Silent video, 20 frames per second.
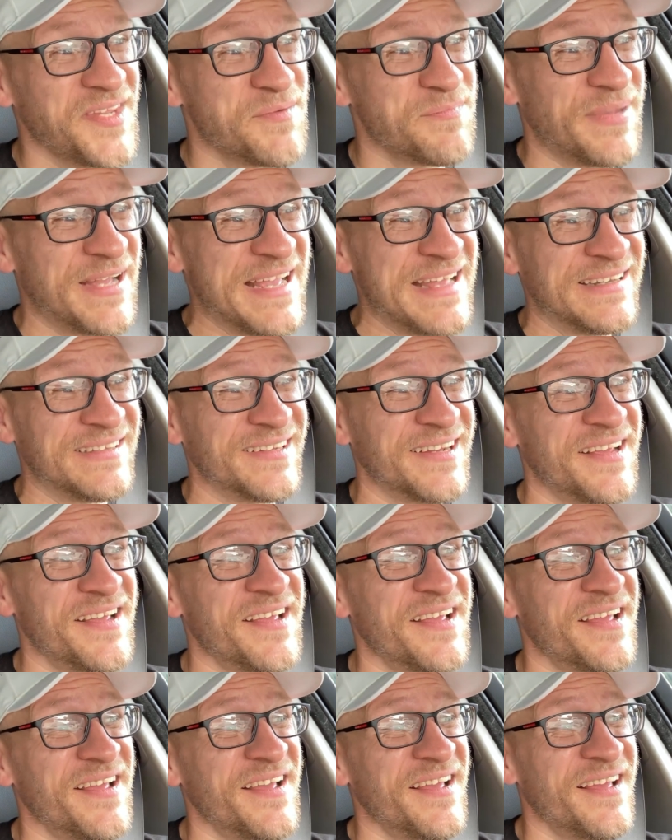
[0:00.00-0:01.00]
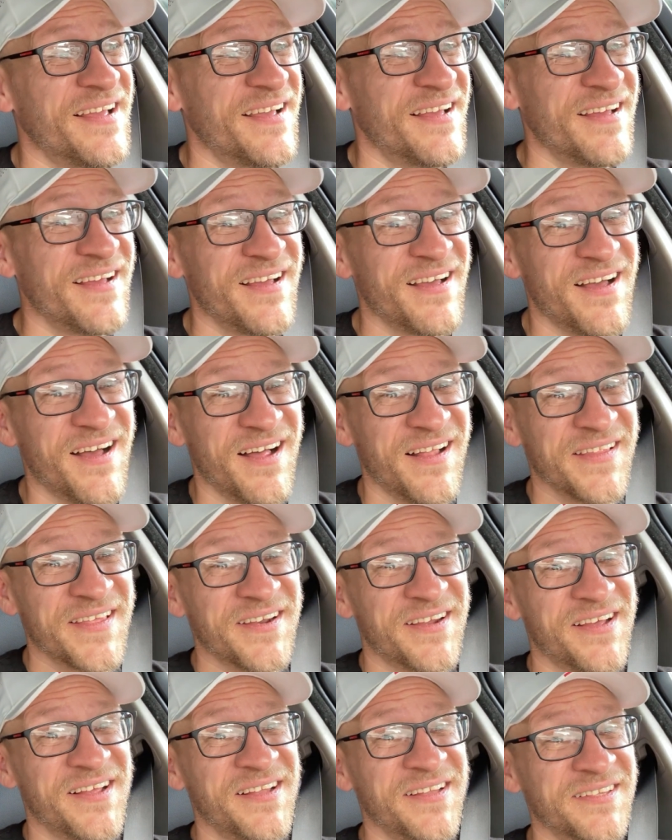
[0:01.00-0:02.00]
But all
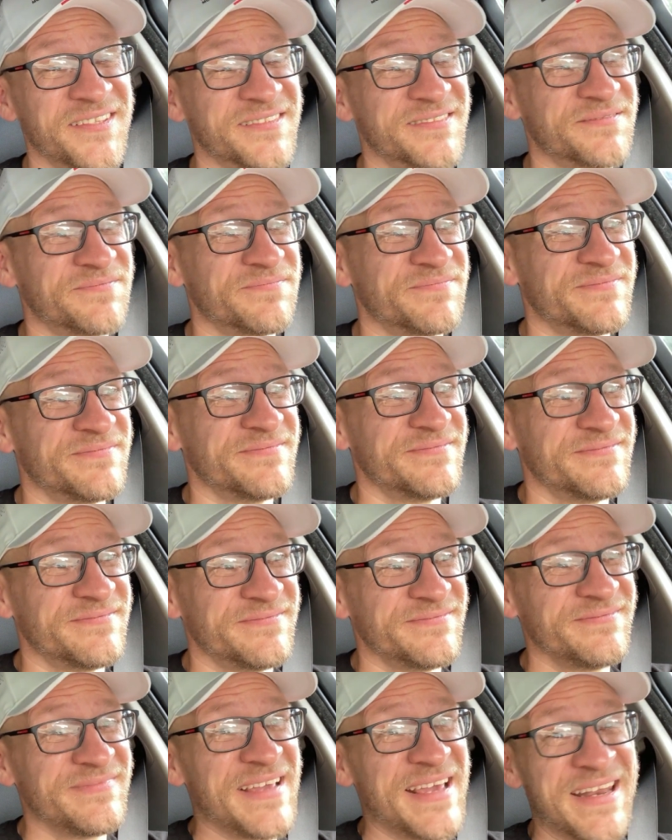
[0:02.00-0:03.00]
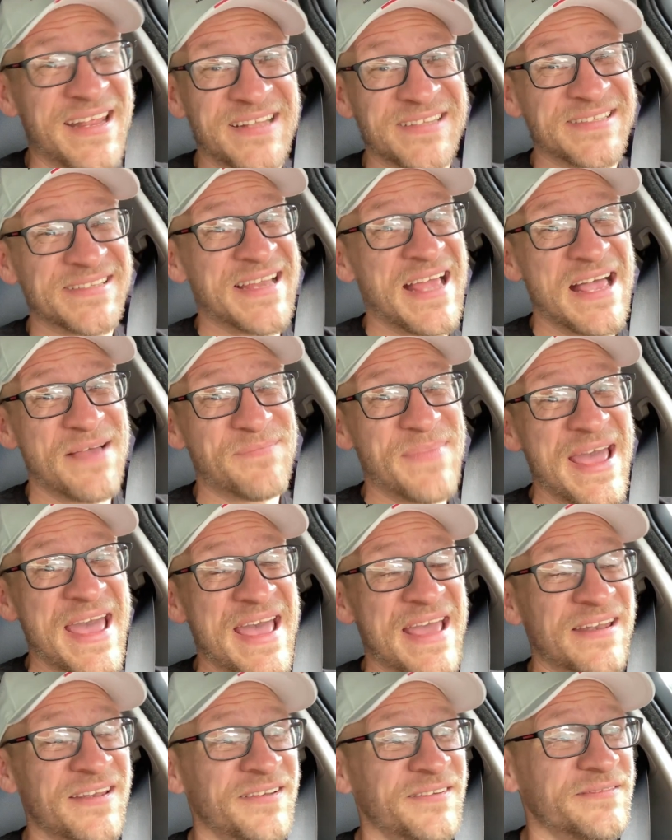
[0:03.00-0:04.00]
in all, and it's not
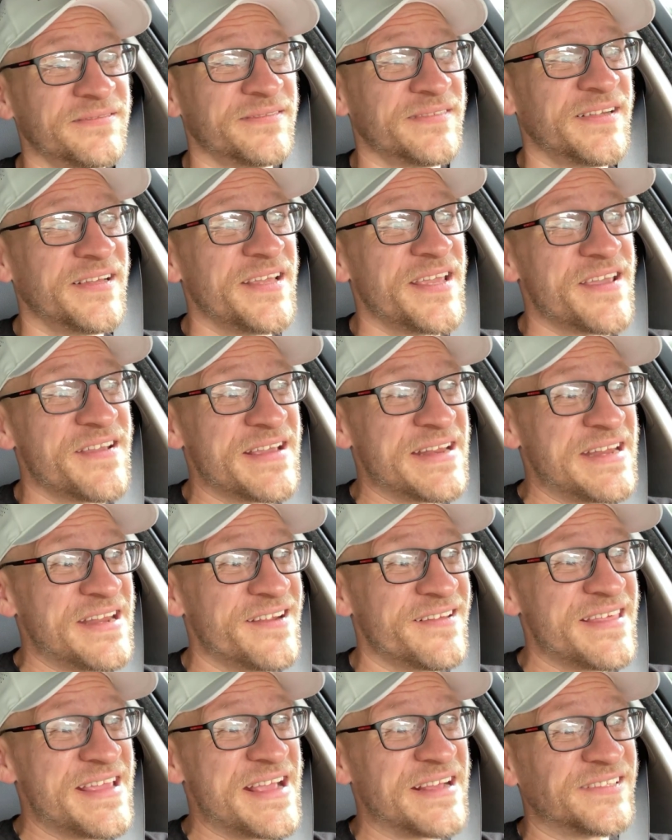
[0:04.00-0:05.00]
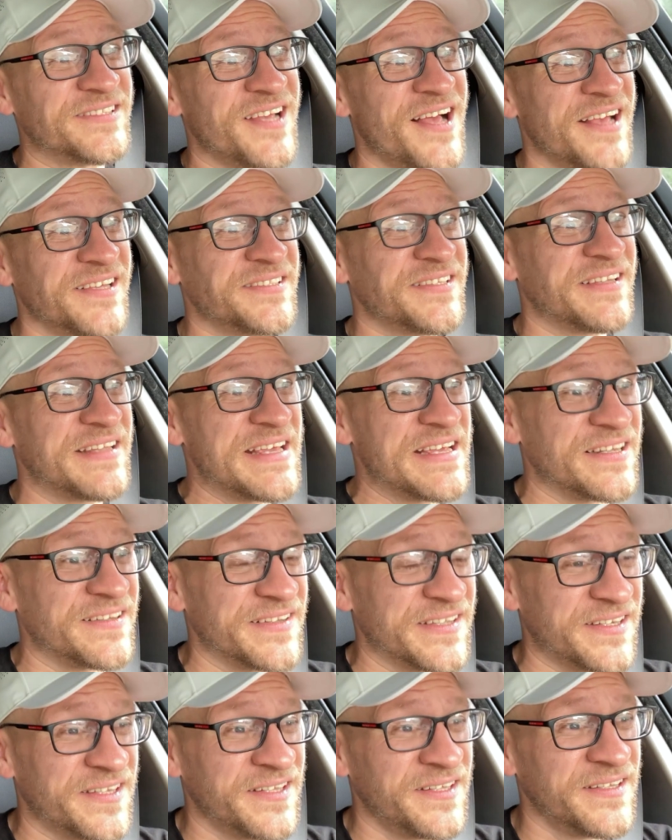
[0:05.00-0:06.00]
bad. You can hear the exhaust leak a
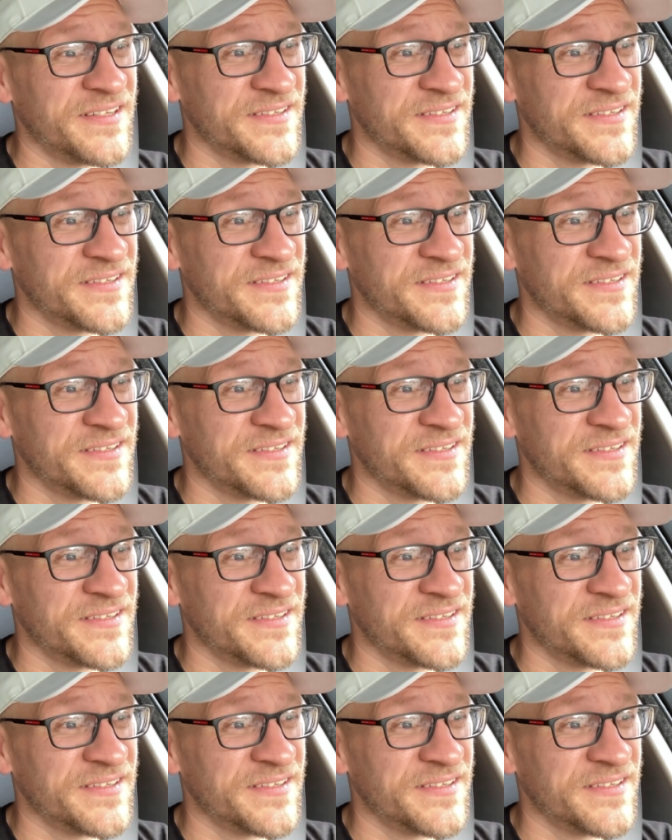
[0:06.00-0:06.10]
little,